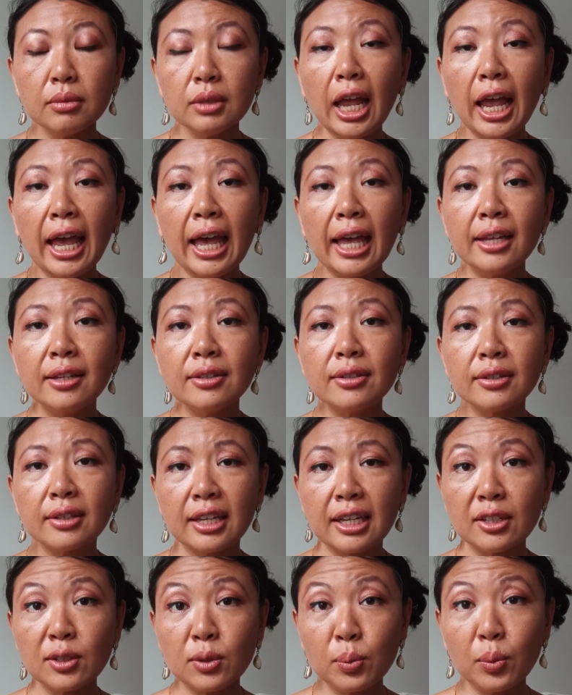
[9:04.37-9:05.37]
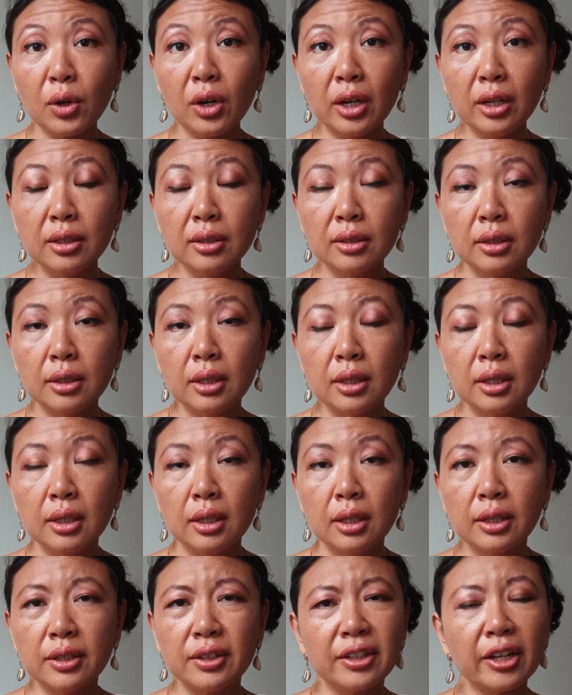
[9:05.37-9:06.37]
And guess what?
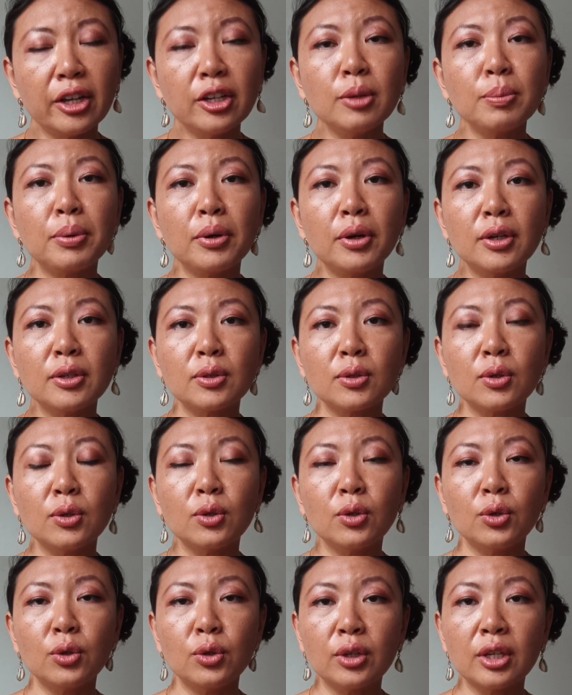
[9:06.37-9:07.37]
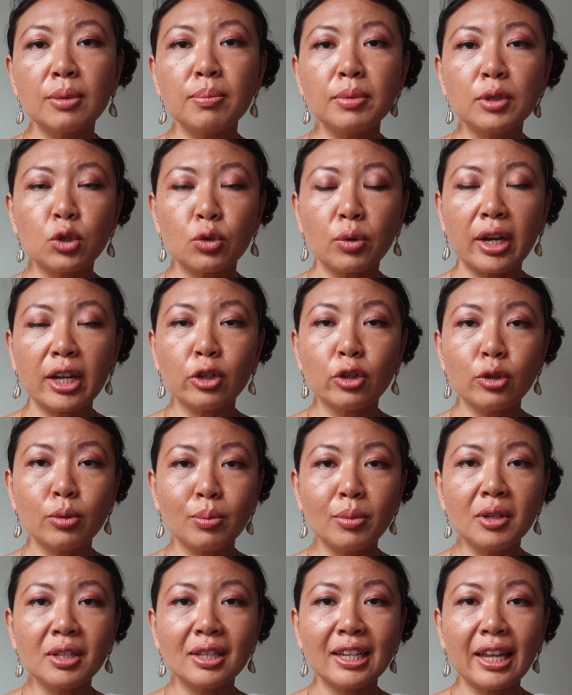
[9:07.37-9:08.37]
The only person who can betray and
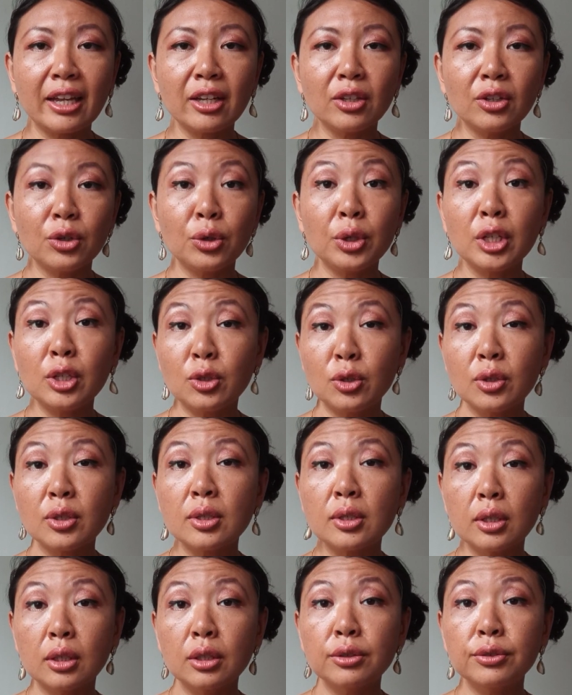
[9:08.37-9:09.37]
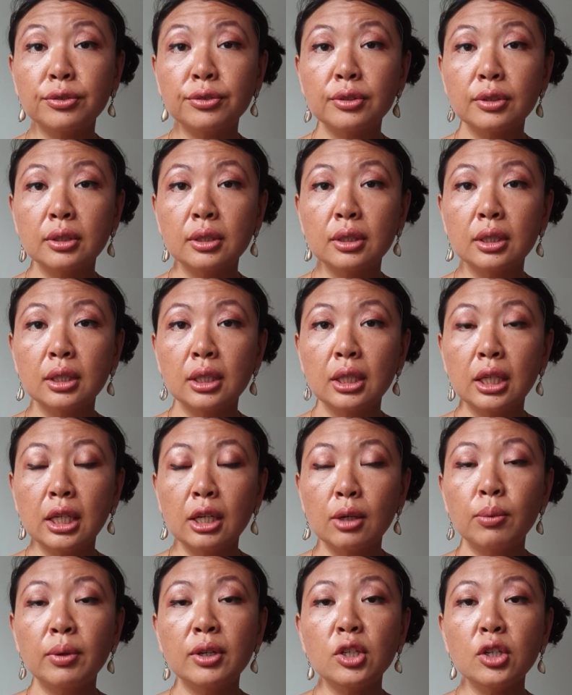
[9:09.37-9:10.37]
humiliate you is yourself.
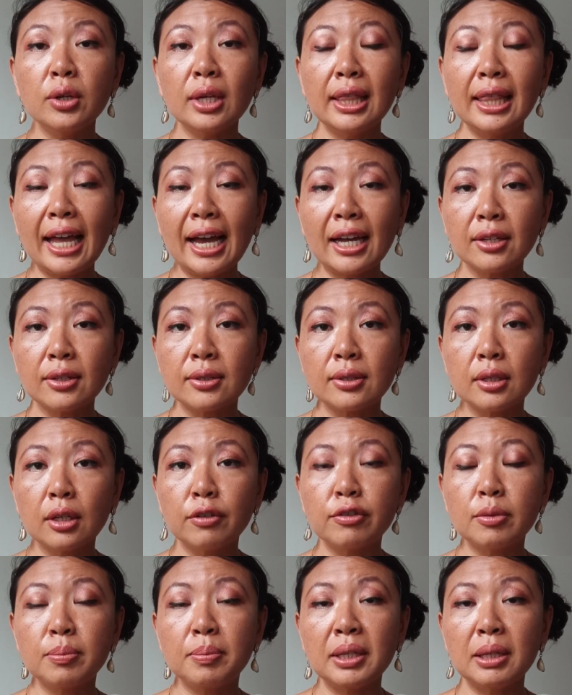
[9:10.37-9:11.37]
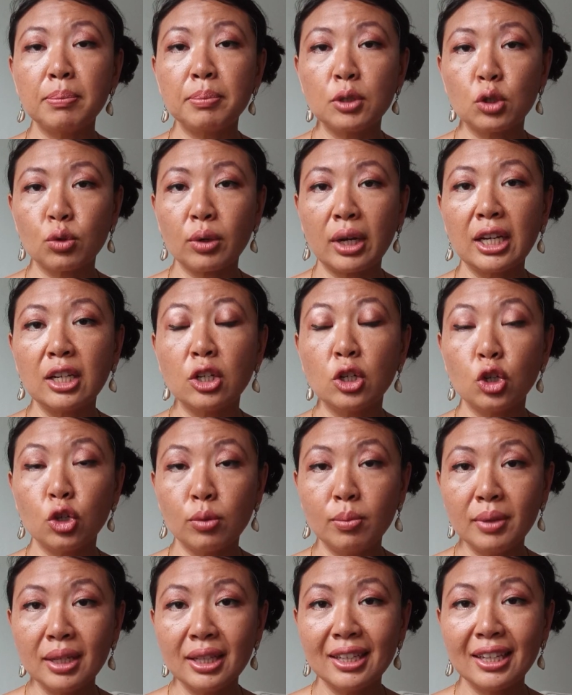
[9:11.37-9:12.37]
When you allow yourself to be betrayed and
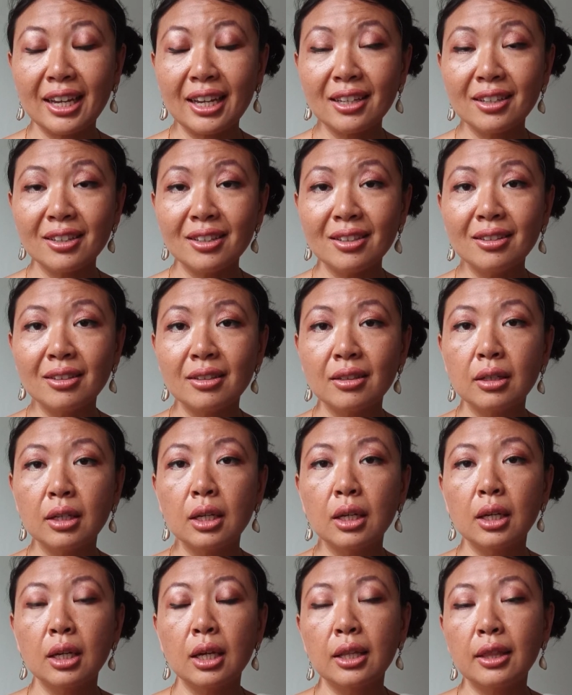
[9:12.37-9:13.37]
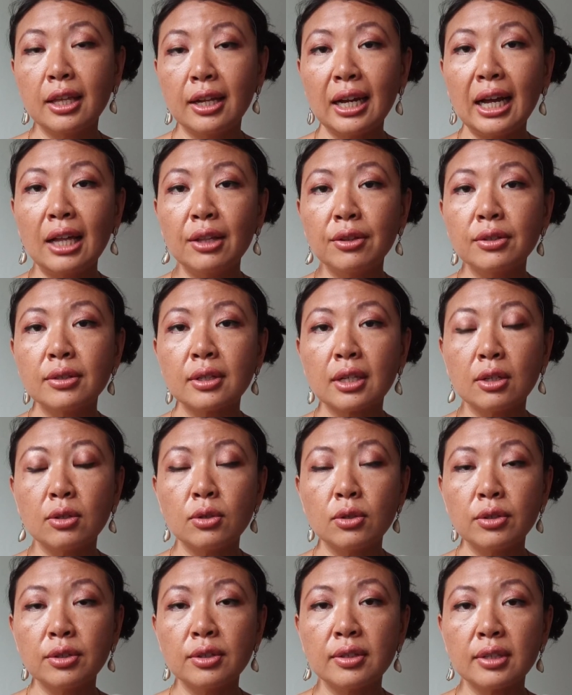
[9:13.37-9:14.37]
humiliated, then others can
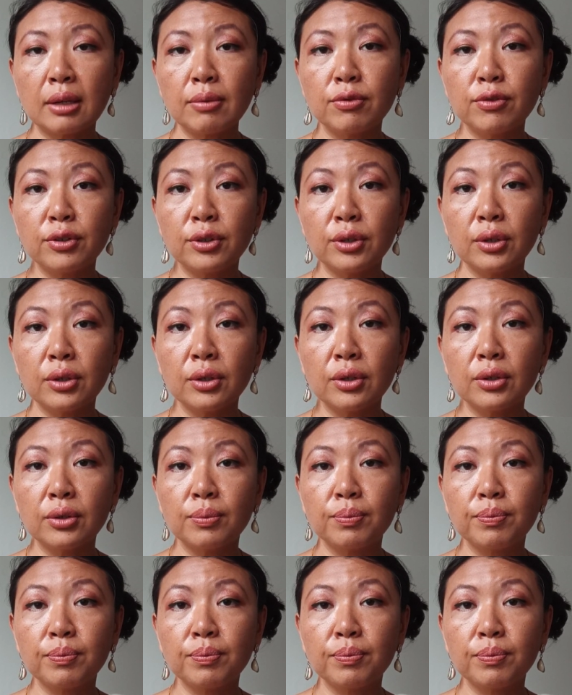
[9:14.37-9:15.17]
do the same for you.